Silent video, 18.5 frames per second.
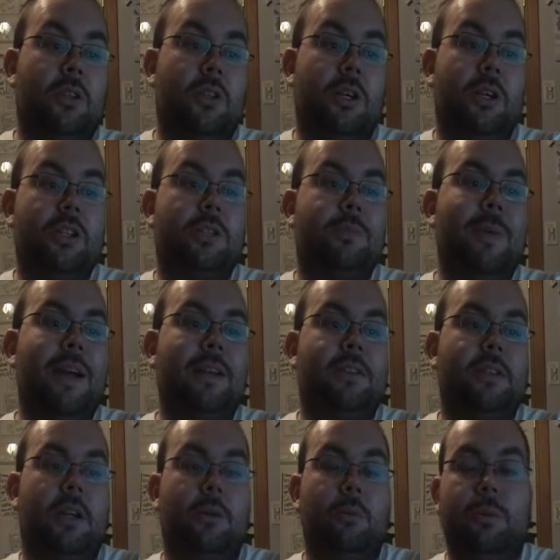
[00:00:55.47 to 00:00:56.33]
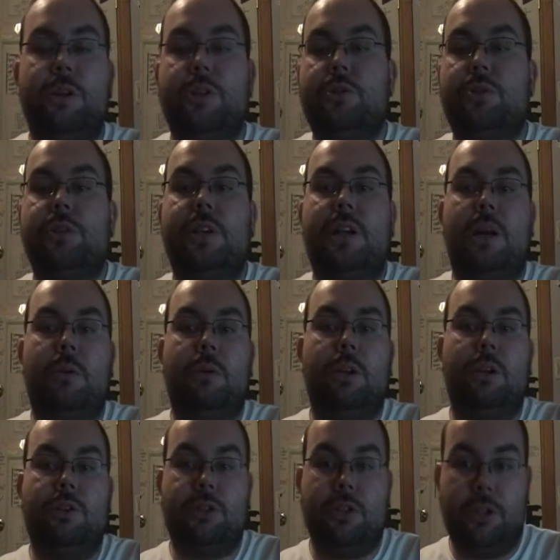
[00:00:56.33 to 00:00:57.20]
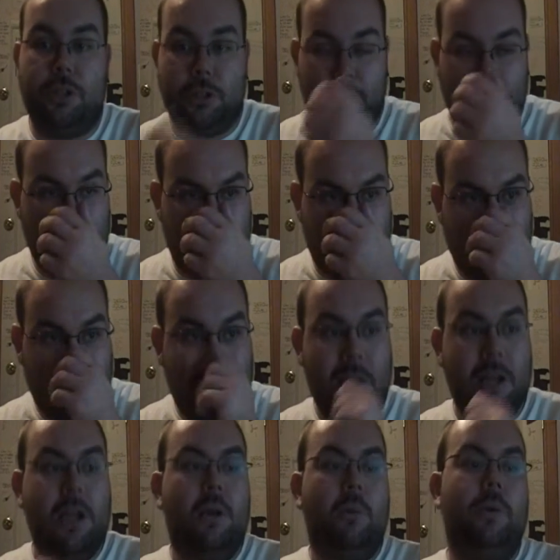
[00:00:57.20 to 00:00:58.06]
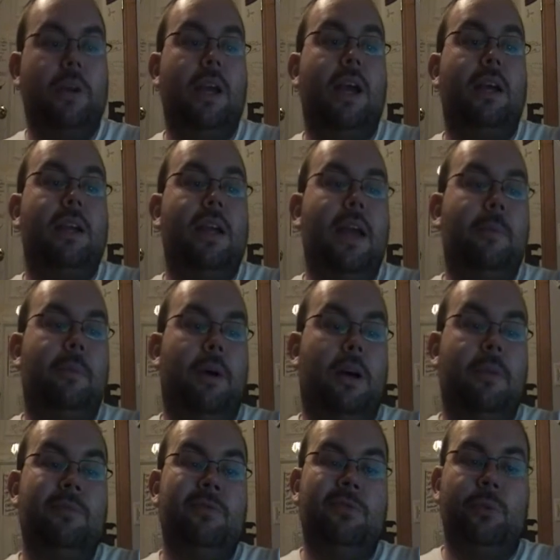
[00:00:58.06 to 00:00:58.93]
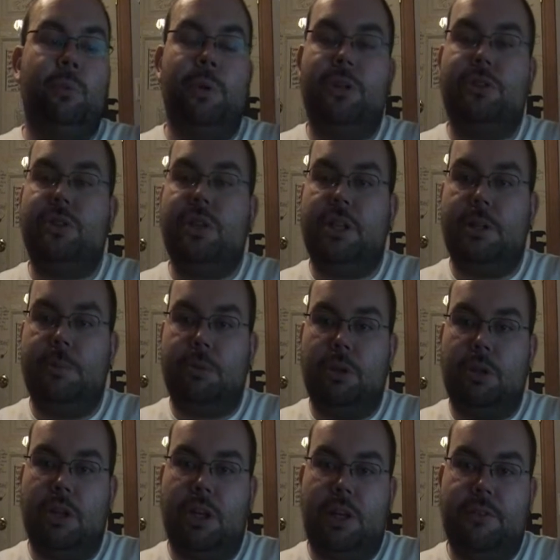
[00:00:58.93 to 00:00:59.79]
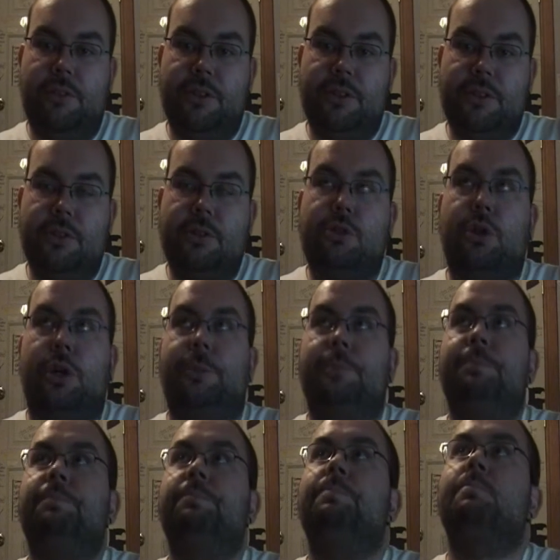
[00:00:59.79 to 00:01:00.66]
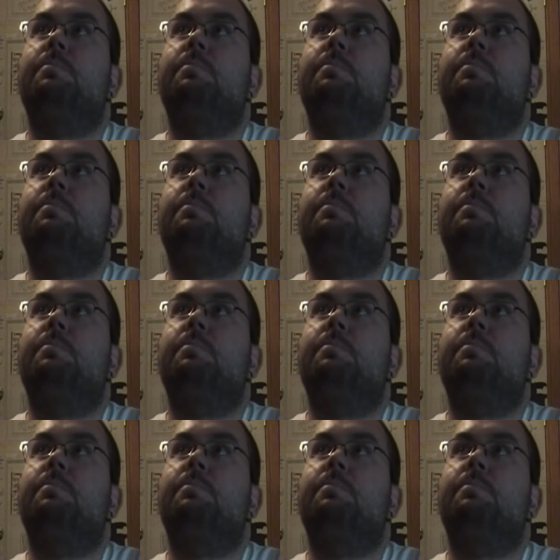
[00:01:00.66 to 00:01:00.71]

On SmackDown, when it's only an hour-long show, you don't need it. We had Emma with Dana Brooke, obviously. Sorry.